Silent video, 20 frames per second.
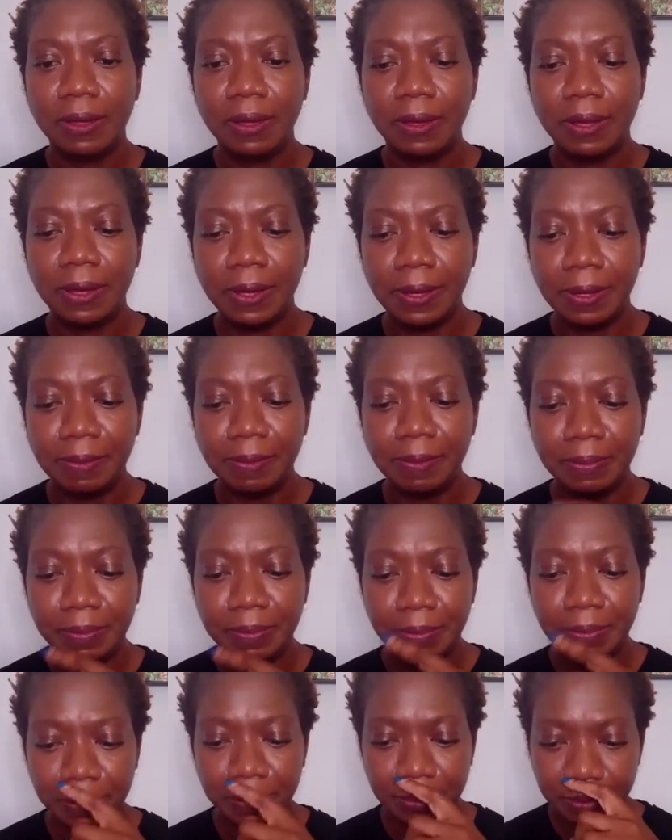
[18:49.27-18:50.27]

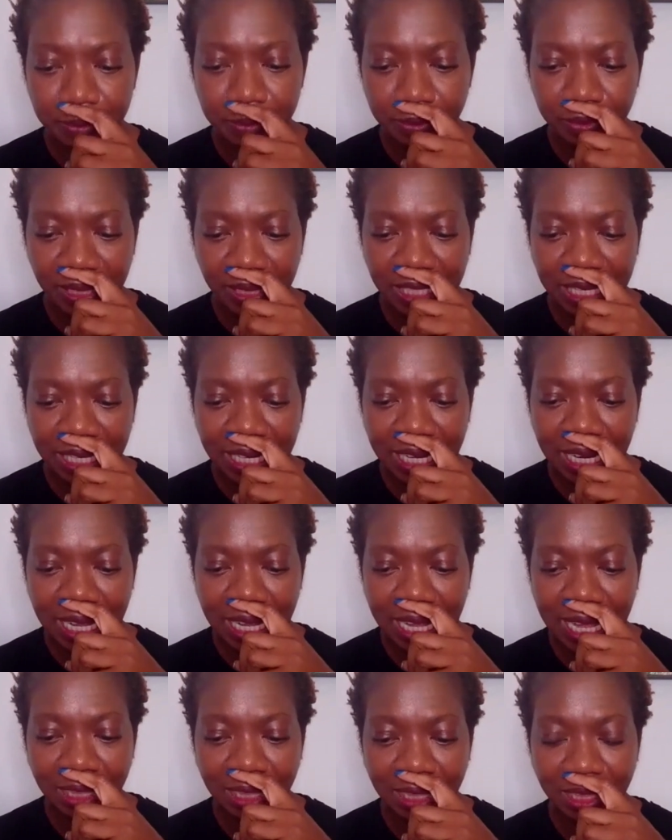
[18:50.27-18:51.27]
that
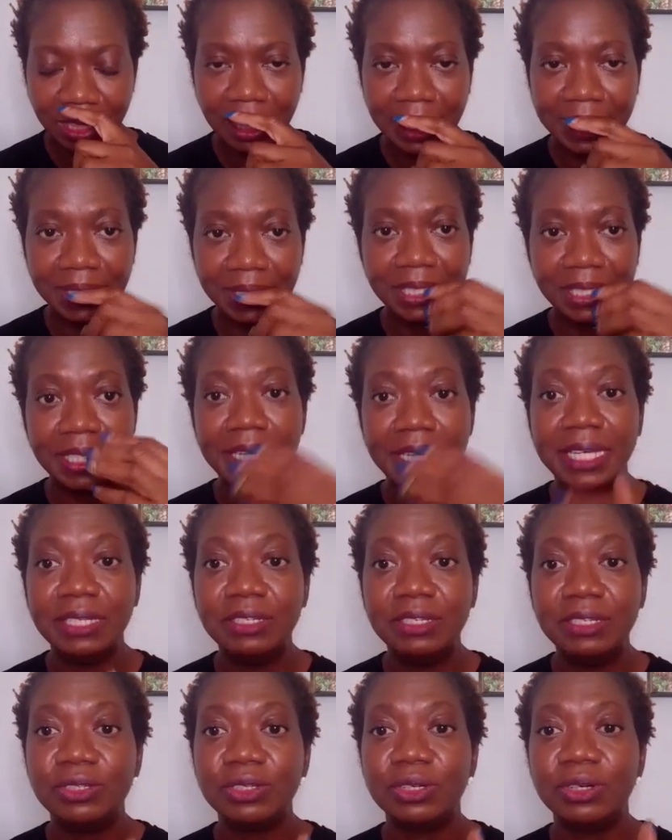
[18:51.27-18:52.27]
at the
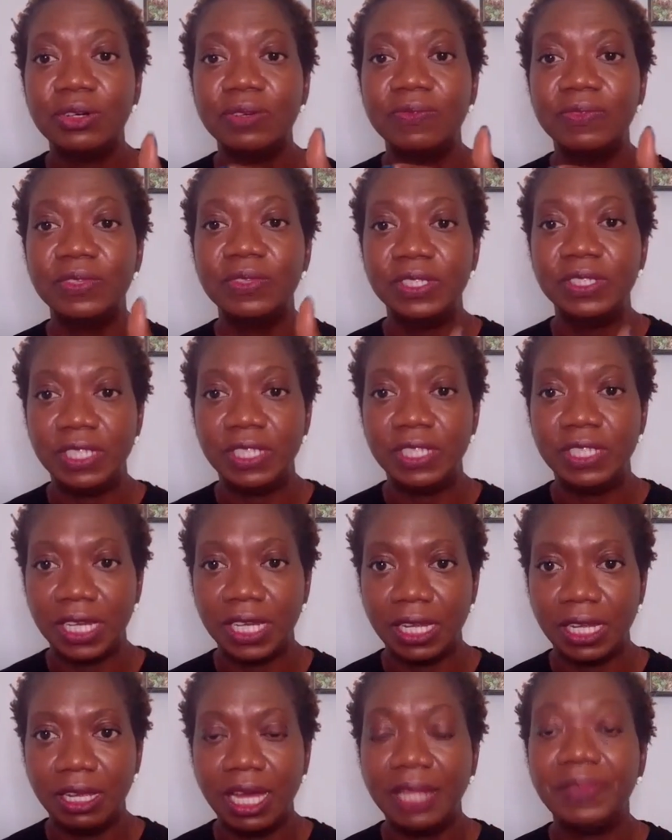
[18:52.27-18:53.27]
end of the
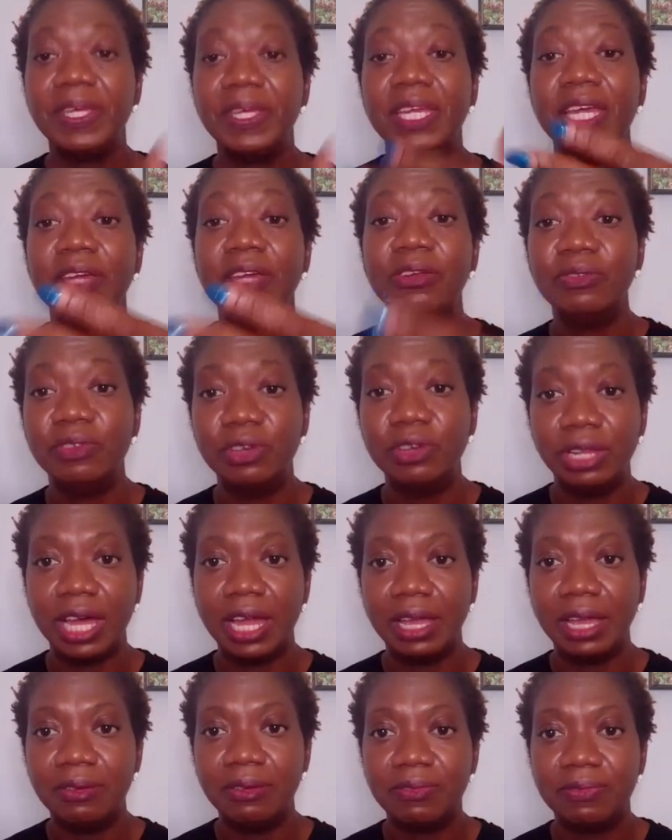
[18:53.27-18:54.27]
day, at the end of your
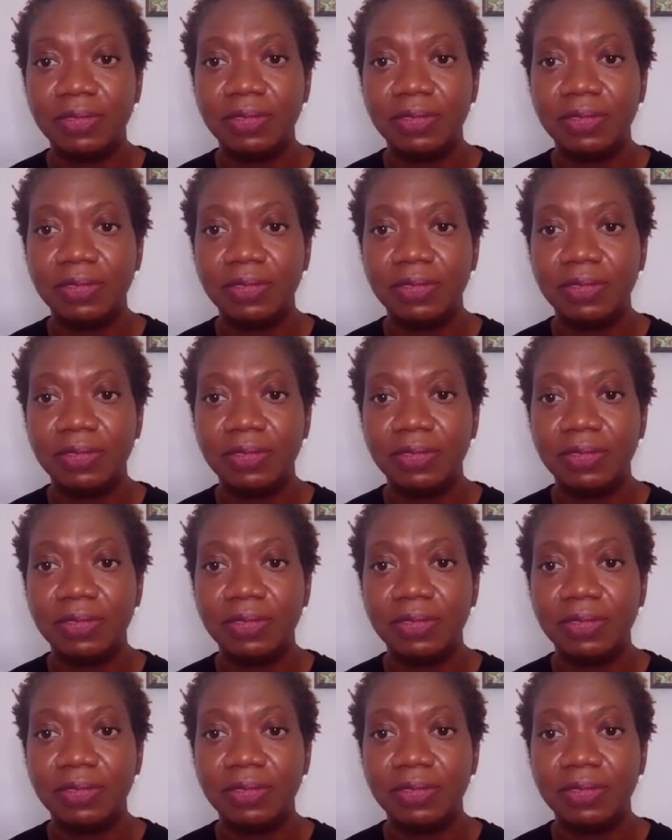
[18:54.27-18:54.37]
life,